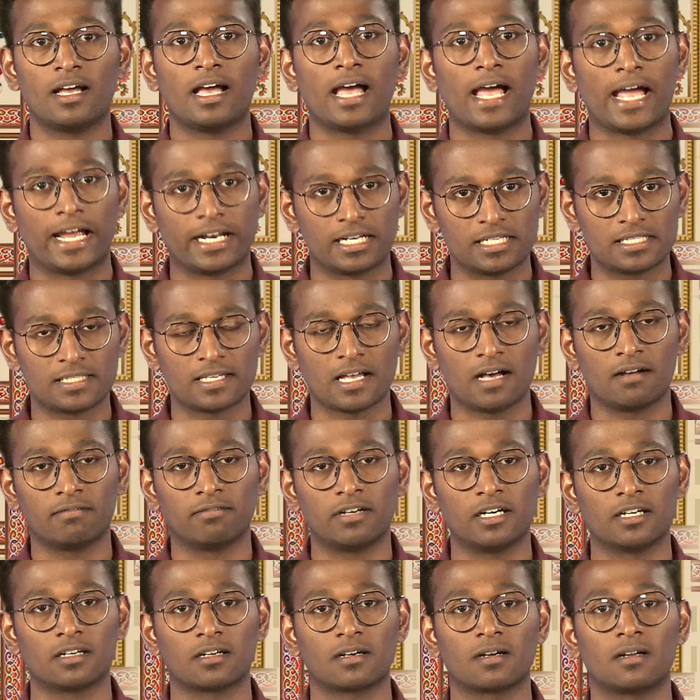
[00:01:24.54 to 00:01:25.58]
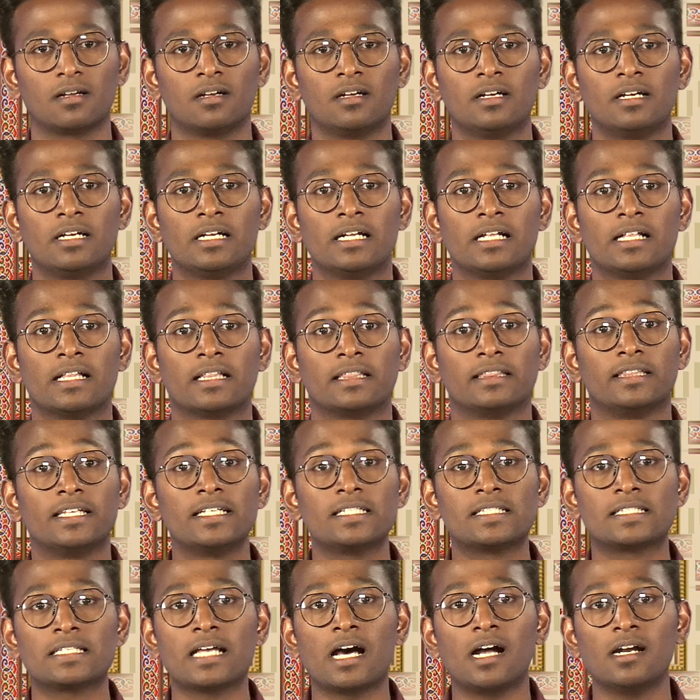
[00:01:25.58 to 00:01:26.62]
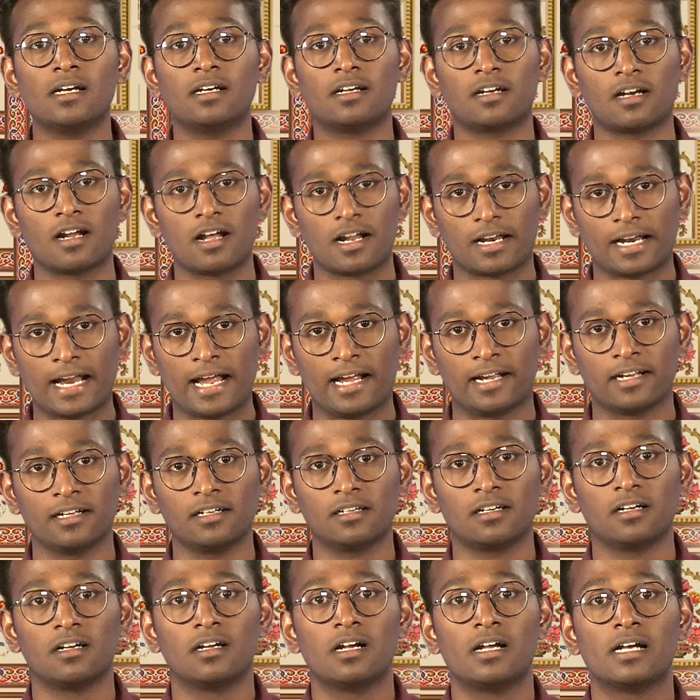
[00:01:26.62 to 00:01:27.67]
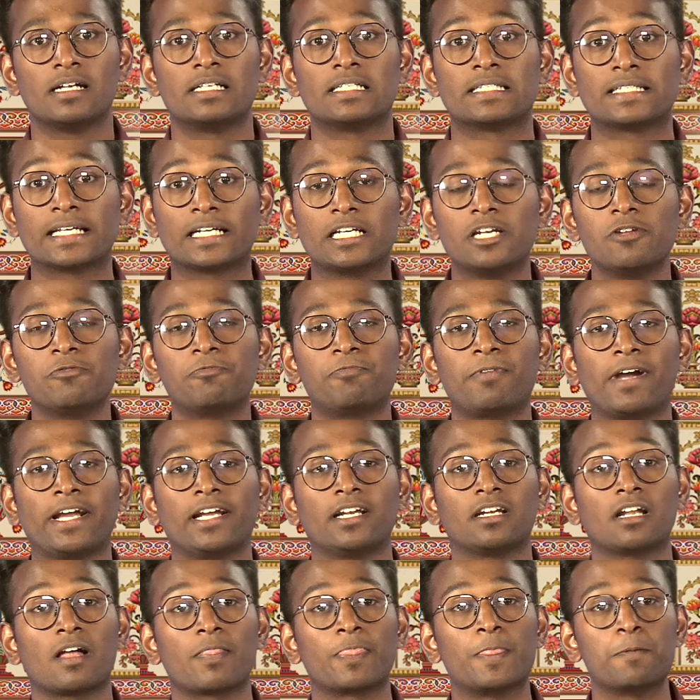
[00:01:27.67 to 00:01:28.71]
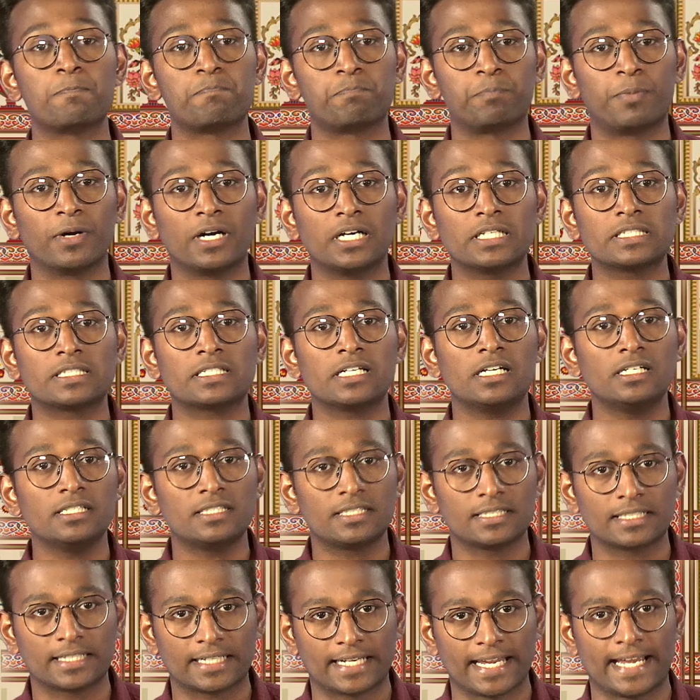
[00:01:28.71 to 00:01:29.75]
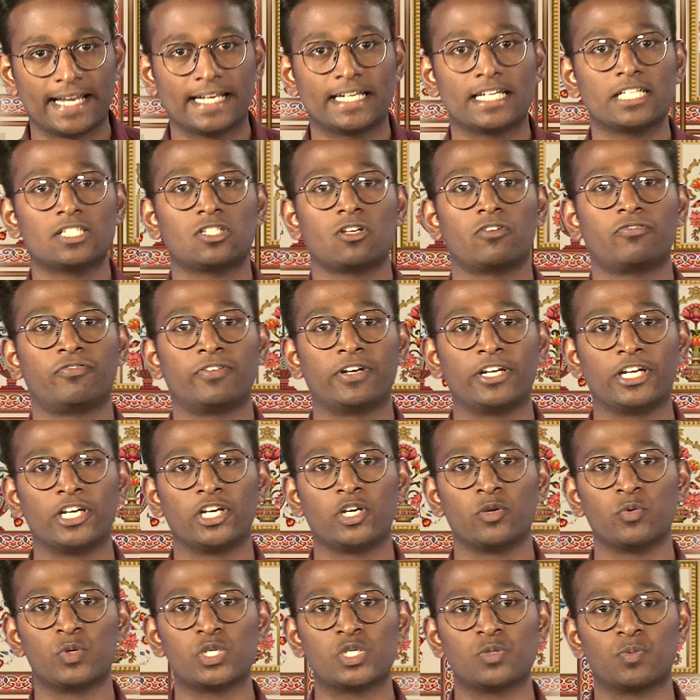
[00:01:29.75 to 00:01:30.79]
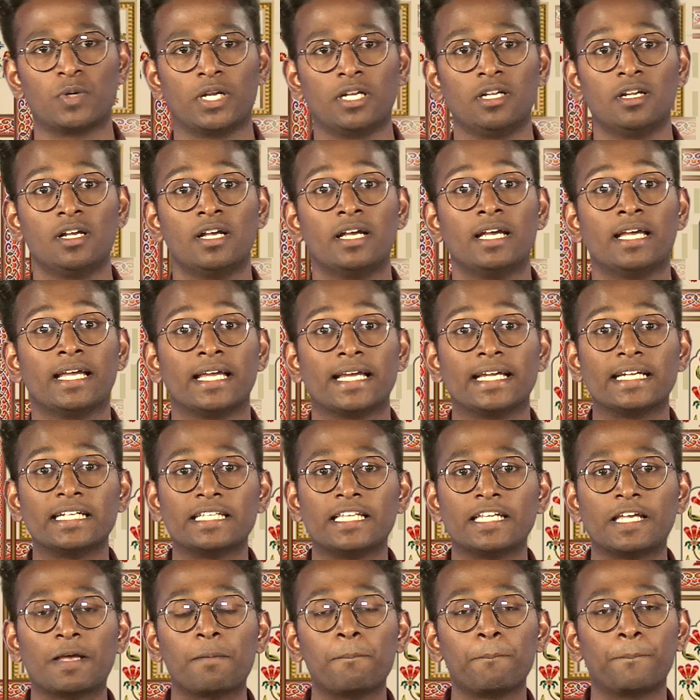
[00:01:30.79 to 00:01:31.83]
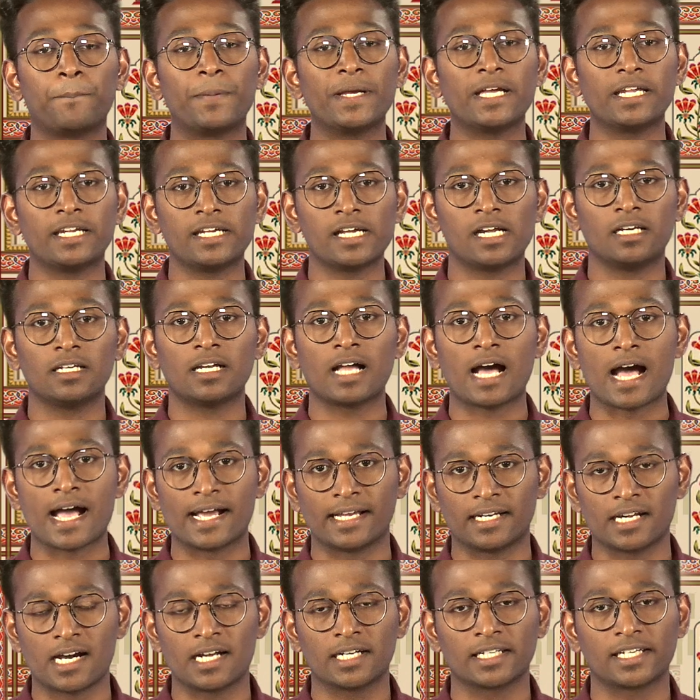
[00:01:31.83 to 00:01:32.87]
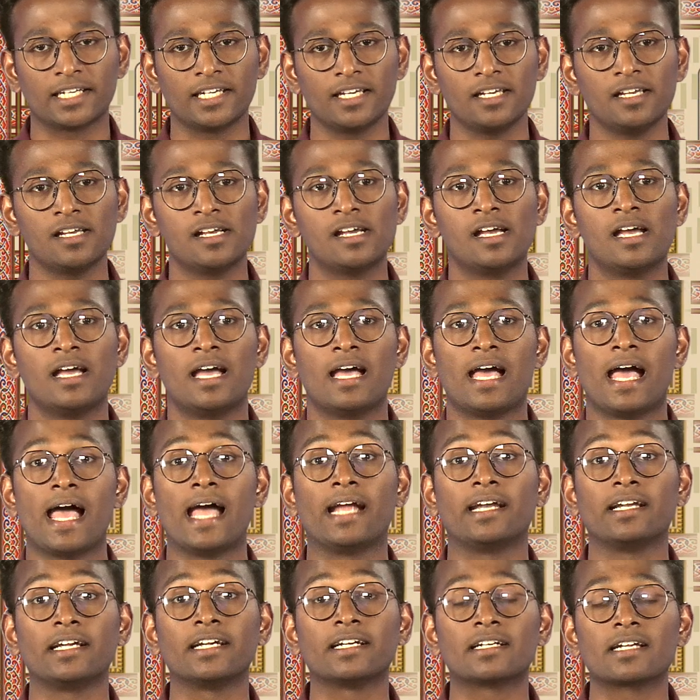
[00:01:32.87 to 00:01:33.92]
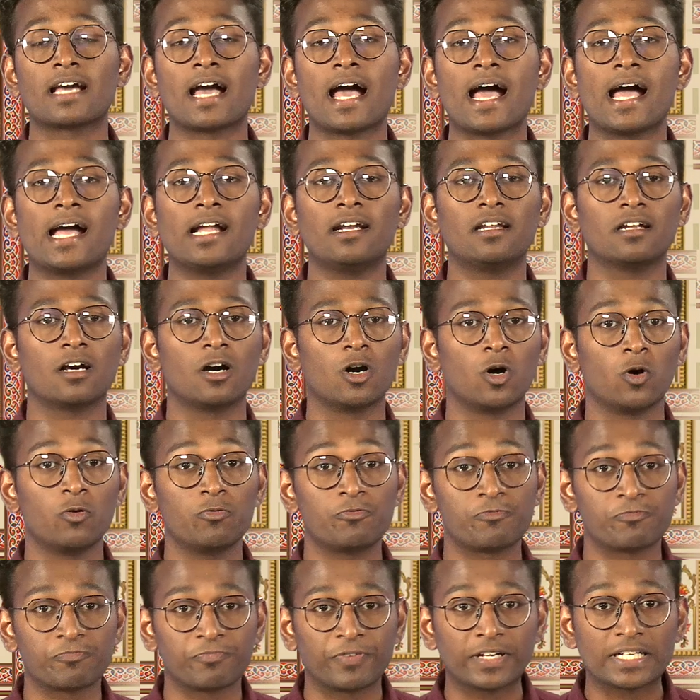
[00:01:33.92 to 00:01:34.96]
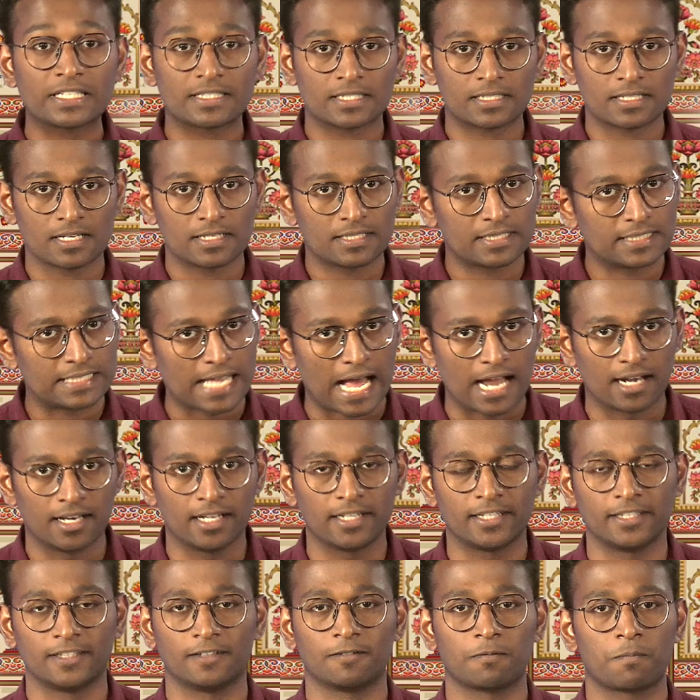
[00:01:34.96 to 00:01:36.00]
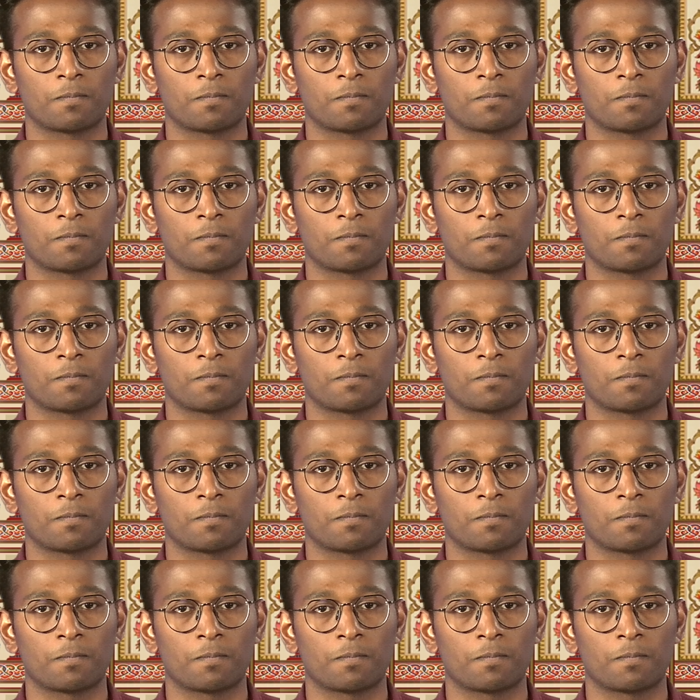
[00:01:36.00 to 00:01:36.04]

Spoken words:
and Sawar. The Sat rank signified the personal status of an individual in the imperial hierarchy and it had a fixed salary.